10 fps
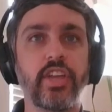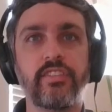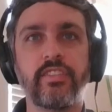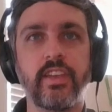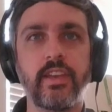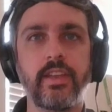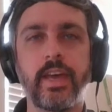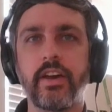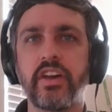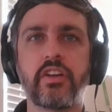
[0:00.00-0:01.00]
Jason.
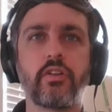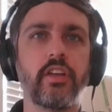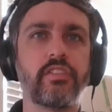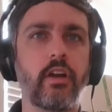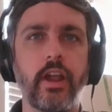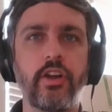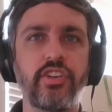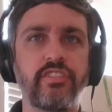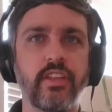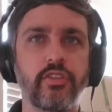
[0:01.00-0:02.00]
Yeah, across our
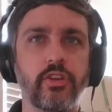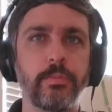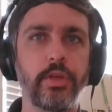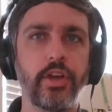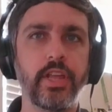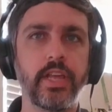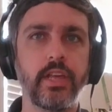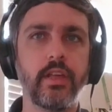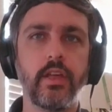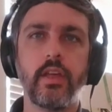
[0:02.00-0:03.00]
Energy Central
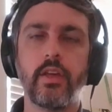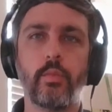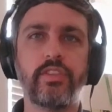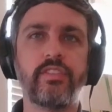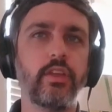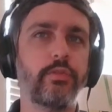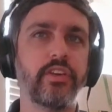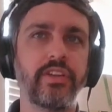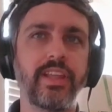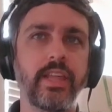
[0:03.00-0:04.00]
community, we see
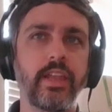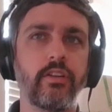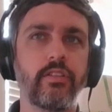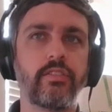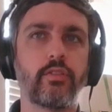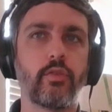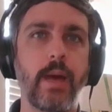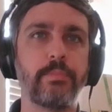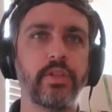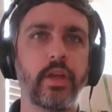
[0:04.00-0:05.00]
utility leaders
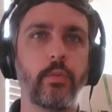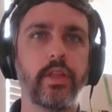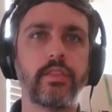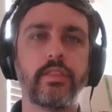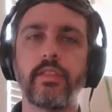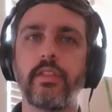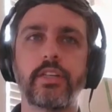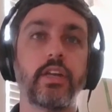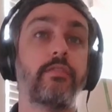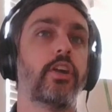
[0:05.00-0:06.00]
grappling with a
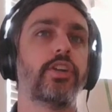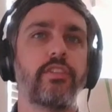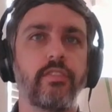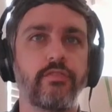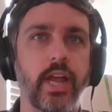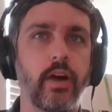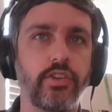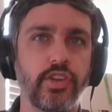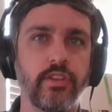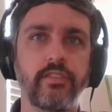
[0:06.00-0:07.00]
convergence of
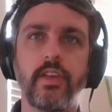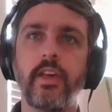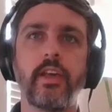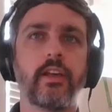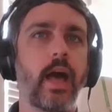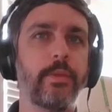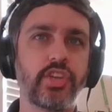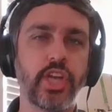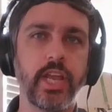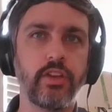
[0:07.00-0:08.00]
challenges. Climate
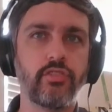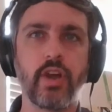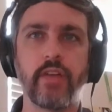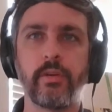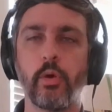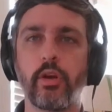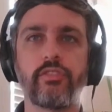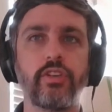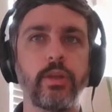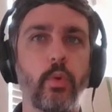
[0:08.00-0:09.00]
change driving more
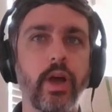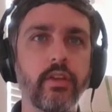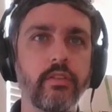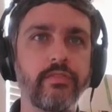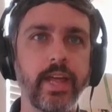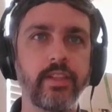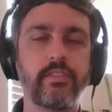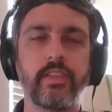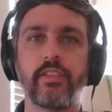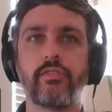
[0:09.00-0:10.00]
extreme weather events
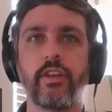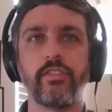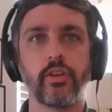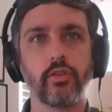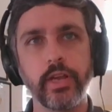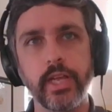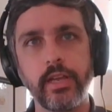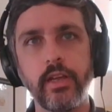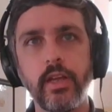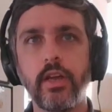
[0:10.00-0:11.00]
that stress the
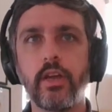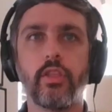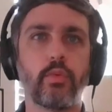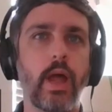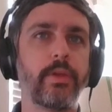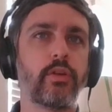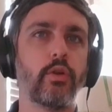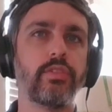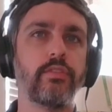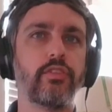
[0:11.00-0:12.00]
grid, the rapid
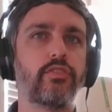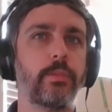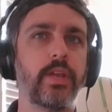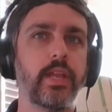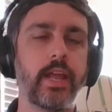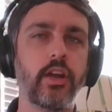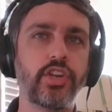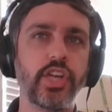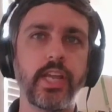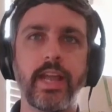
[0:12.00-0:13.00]
growth of distributed
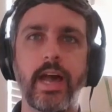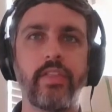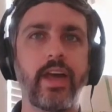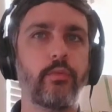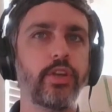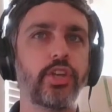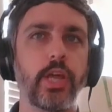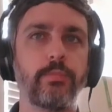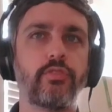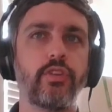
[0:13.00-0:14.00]
energy and how that
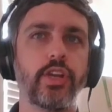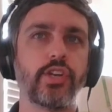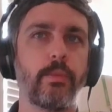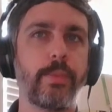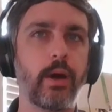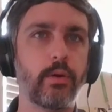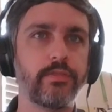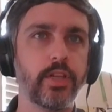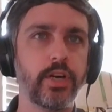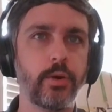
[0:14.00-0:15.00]
reshapes traditional power
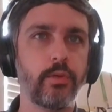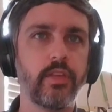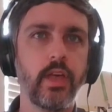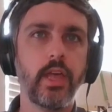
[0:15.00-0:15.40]
flows,